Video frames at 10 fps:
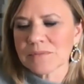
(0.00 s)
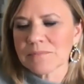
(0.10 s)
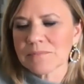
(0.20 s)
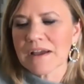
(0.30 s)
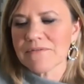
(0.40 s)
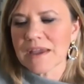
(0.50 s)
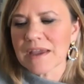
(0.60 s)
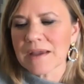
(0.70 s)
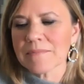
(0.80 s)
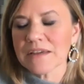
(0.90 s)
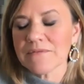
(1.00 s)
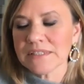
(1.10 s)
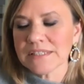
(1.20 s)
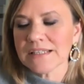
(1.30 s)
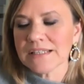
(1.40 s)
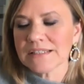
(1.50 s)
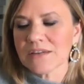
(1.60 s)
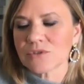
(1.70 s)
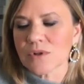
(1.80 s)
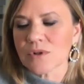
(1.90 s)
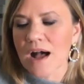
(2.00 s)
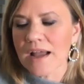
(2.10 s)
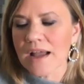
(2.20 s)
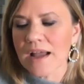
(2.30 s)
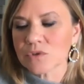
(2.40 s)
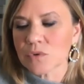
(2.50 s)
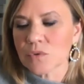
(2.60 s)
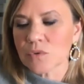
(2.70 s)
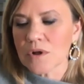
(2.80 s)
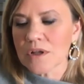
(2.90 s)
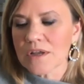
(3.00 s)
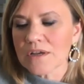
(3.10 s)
My family visited Central High School